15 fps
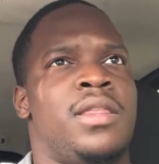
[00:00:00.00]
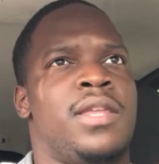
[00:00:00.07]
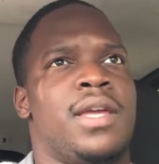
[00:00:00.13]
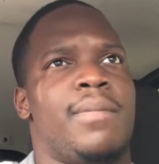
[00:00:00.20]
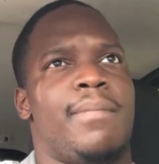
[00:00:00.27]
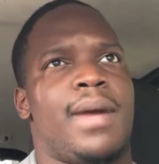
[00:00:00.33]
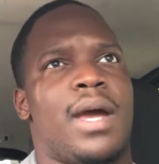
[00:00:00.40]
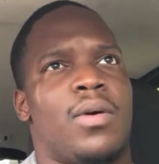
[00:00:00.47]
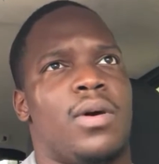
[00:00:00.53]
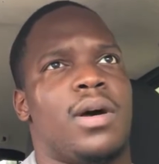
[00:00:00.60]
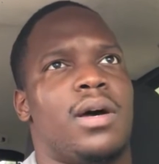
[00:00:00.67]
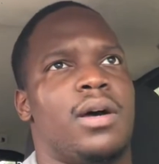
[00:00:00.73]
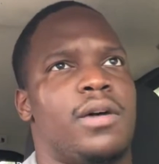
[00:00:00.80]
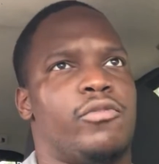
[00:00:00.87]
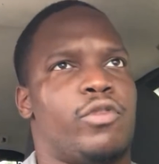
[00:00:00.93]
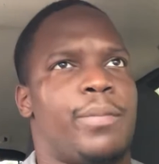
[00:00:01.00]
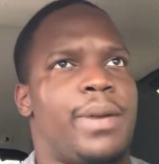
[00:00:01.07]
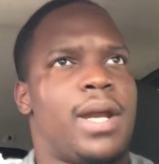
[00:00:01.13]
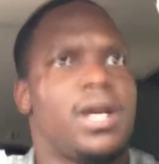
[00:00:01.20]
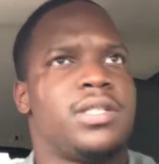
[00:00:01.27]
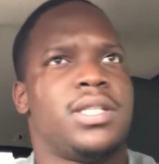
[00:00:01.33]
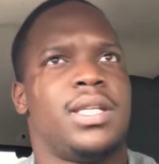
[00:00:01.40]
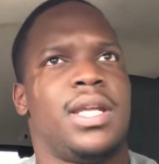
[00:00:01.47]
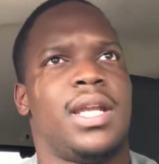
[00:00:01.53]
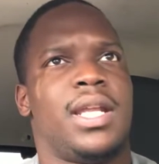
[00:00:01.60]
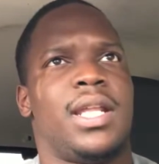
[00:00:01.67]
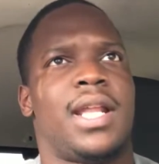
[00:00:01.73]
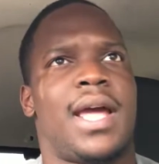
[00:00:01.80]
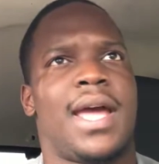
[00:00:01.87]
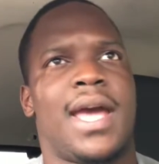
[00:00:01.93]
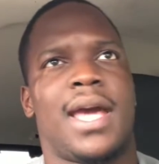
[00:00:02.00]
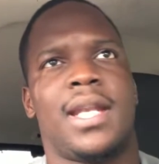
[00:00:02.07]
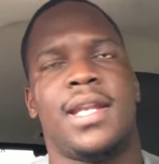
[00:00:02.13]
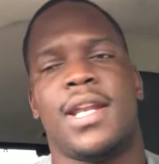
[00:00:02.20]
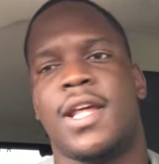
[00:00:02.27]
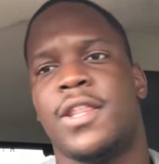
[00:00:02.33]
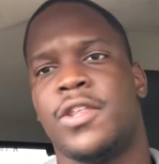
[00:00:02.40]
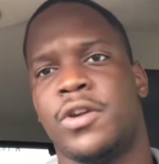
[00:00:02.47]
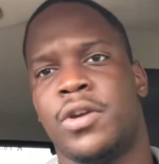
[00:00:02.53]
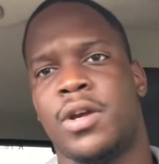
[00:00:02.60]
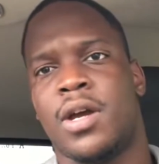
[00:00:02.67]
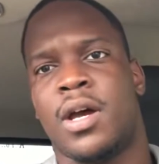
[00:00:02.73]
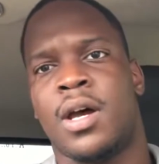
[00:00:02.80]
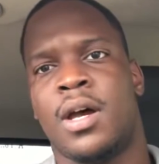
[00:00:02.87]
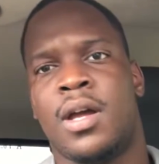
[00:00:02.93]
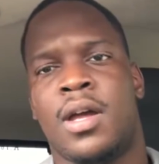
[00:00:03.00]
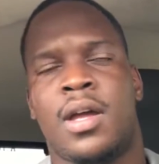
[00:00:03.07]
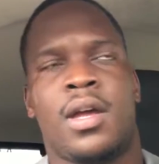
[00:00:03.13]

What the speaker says: the amount of repairs it needed. I had another